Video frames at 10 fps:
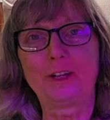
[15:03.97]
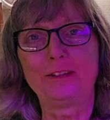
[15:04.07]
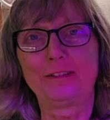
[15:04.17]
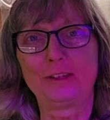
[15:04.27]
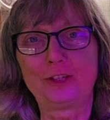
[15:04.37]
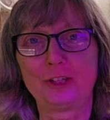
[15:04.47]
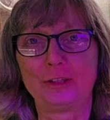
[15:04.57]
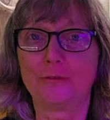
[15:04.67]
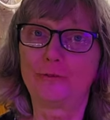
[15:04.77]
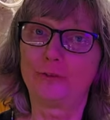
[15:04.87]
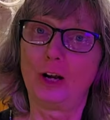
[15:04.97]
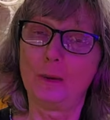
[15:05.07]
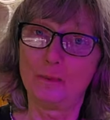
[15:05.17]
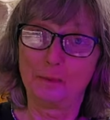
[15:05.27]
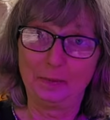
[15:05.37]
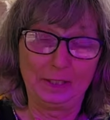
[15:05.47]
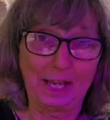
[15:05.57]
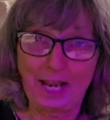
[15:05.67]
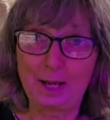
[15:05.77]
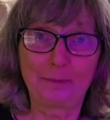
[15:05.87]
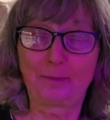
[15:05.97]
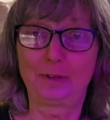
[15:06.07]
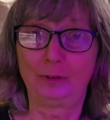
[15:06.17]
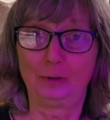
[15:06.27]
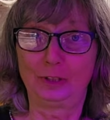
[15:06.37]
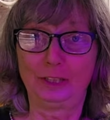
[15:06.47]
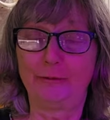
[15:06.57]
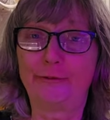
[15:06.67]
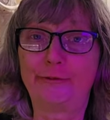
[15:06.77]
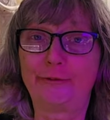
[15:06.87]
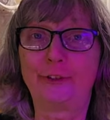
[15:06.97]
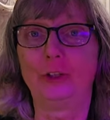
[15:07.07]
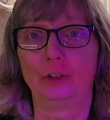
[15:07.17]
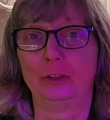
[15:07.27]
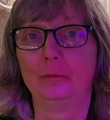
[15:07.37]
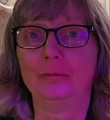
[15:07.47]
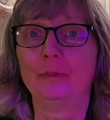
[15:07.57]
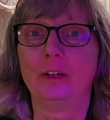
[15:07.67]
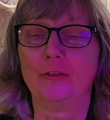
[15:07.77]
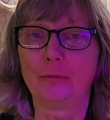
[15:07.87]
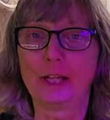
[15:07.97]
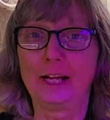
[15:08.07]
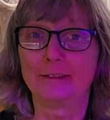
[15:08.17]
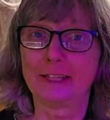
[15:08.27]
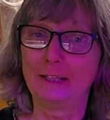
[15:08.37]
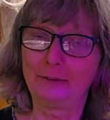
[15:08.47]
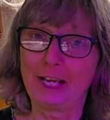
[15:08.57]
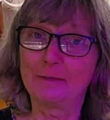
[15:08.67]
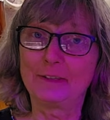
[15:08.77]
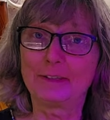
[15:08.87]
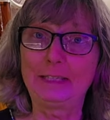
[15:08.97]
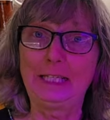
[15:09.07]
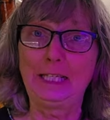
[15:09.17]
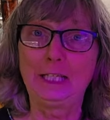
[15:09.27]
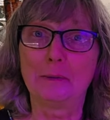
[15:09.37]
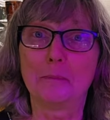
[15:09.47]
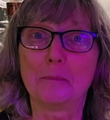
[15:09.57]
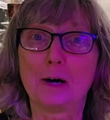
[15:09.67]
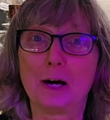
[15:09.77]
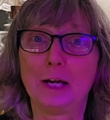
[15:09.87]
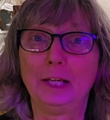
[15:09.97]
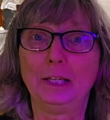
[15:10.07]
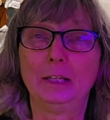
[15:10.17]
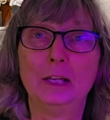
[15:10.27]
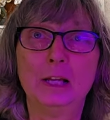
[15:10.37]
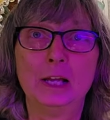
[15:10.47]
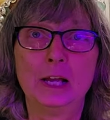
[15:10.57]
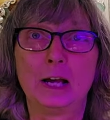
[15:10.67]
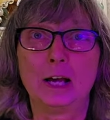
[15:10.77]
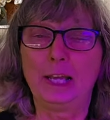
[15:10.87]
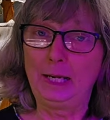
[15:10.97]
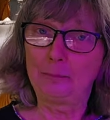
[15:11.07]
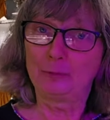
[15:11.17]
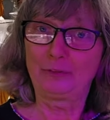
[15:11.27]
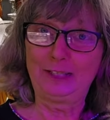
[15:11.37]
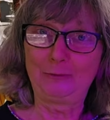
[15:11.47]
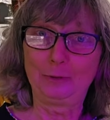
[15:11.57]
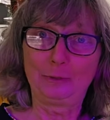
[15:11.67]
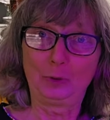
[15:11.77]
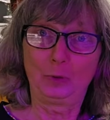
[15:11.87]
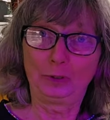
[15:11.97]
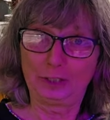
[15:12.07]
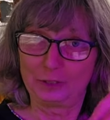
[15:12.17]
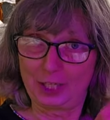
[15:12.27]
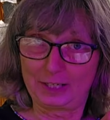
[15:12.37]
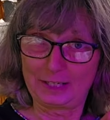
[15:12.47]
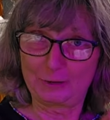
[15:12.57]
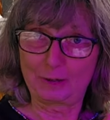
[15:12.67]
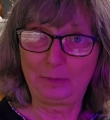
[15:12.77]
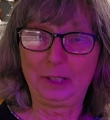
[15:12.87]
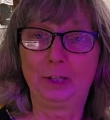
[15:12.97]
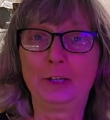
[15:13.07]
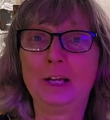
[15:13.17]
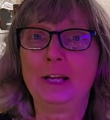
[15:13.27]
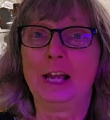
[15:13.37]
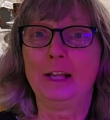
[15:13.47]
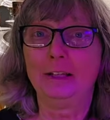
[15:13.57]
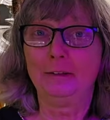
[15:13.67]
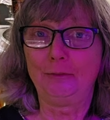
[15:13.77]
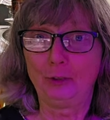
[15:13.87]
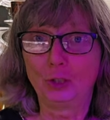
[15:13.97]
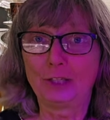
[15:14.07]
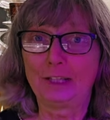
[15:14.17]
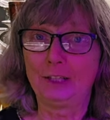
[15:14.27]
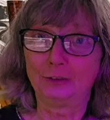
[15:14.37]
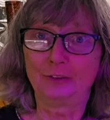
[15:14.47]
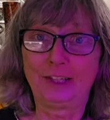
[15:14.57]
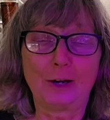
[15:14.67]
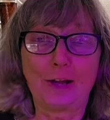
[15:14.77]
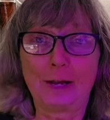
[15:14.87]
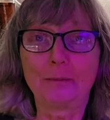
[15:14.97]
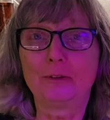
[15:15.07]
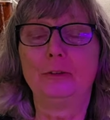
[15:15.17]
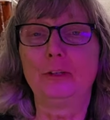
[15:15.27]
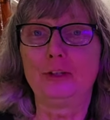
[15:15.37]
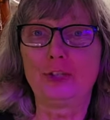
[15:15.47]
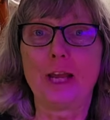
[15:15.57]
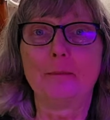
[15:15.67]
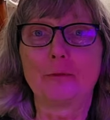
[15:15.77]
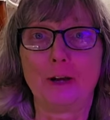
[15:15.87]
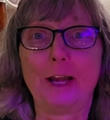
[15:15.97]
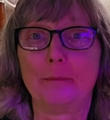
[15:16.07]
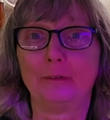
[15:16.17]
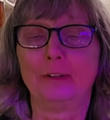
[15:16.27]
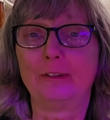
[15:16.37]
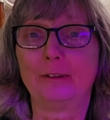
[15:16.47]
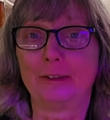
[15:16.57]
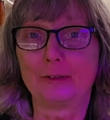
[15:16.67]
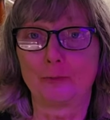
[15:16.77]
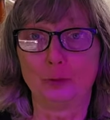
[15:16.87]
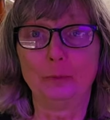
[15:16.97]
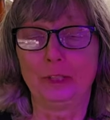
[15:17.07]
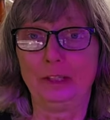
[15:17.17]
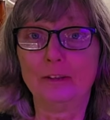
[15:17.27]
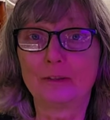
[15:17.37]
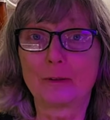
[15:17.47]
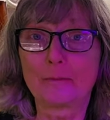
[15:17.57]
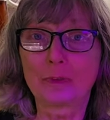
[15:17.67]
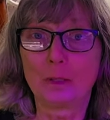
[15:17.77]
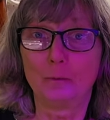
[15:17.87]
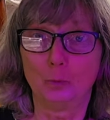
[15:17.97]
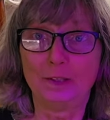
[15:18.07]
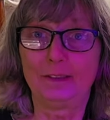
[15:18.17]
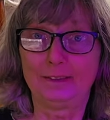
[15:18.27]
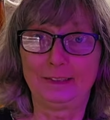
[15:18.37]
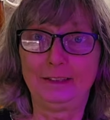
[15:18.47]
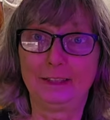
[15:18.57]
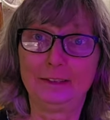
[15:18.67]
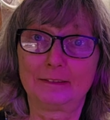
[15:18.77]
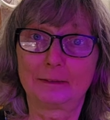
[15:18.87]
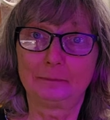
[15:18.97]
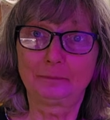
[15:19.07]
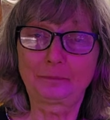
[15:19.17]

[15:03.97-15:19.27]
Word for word: transition from being absolutely full of plants, and if you haven't seen my uh, April Seed Room Tour. You can check it out up here. And if you look at that, you'll see how absolutely jam-crammed this, this room is with seedlings.